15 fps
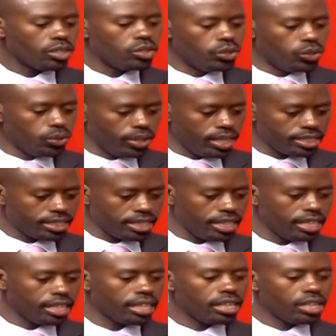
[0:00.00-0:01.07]
You are
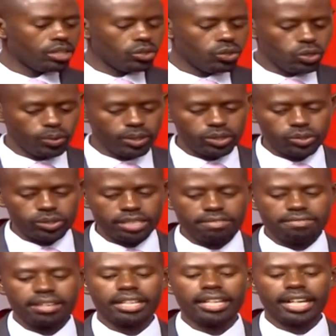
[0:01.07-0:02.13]
saying you want to
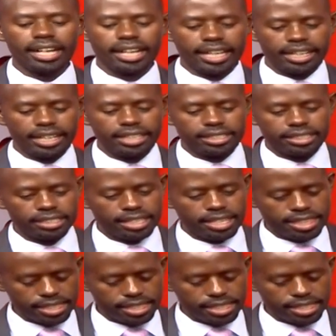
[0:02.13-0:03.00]
surveil against